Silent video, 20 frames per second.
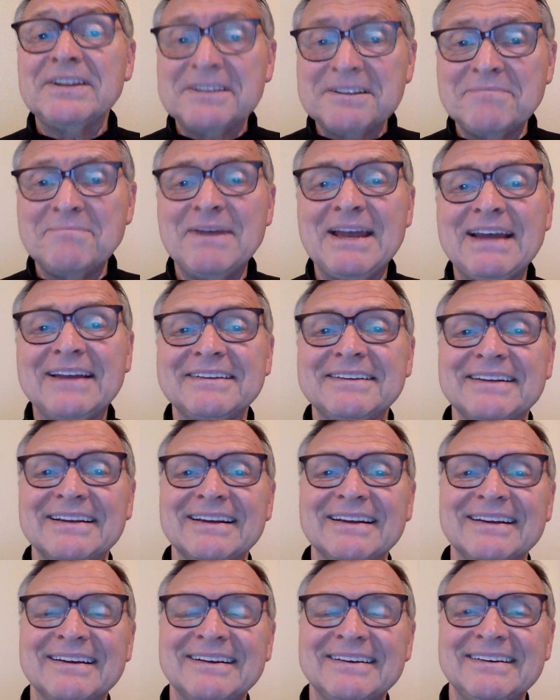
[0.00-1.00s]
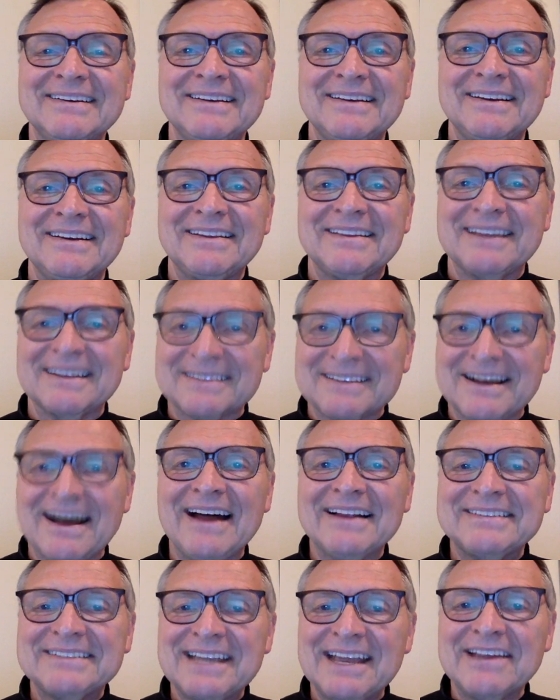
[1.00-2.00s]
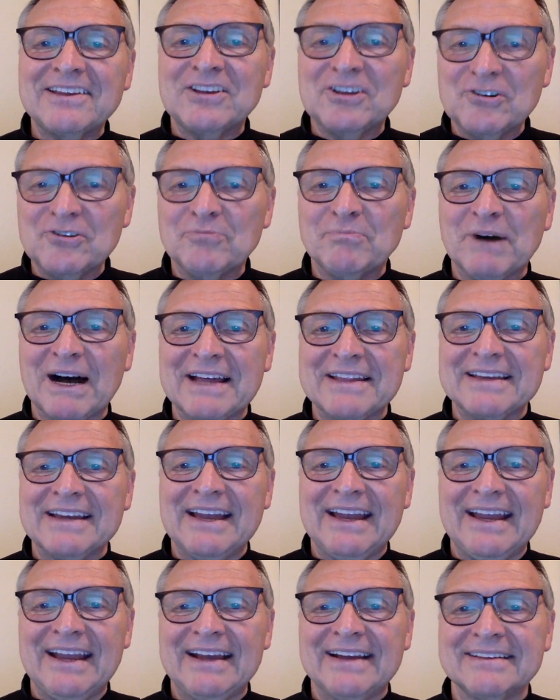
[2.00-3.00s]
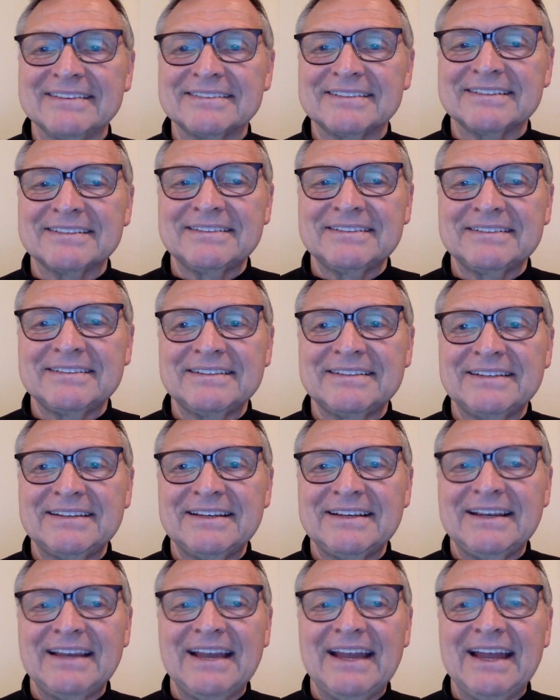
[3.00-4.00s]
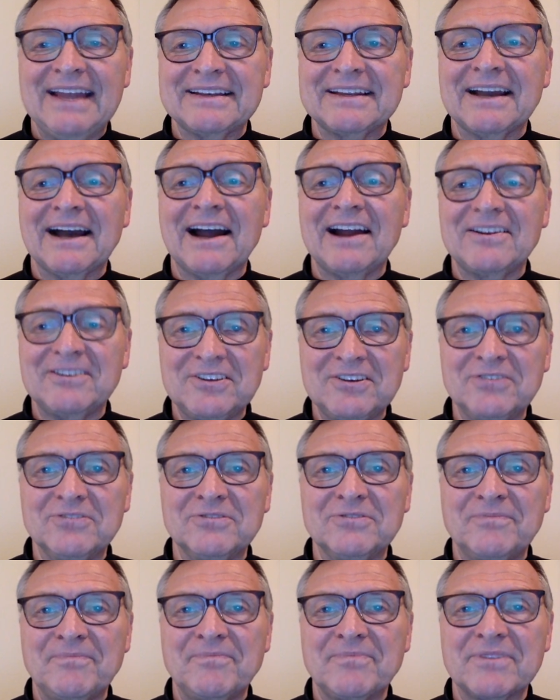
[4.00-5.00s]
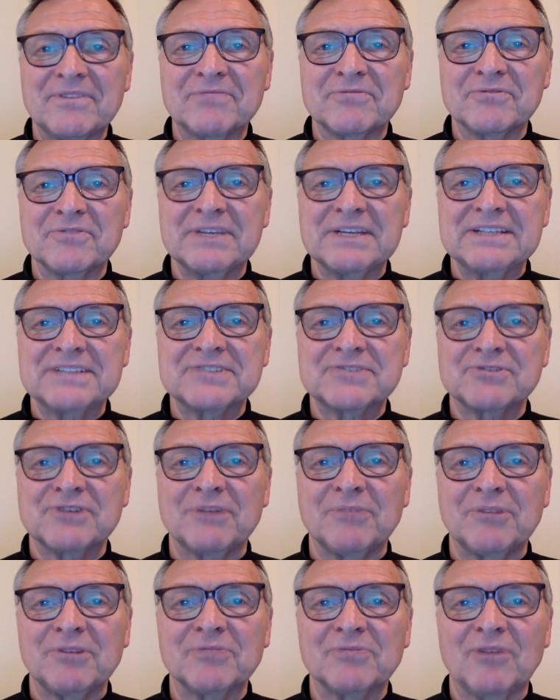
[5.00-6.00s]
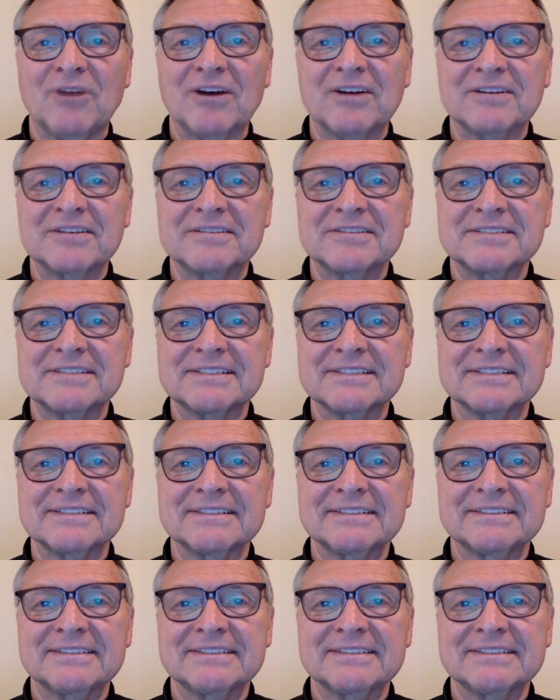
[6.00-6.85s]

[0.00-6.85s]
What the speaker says: demanding, that God take you by the hand and guide you through these troubled waters.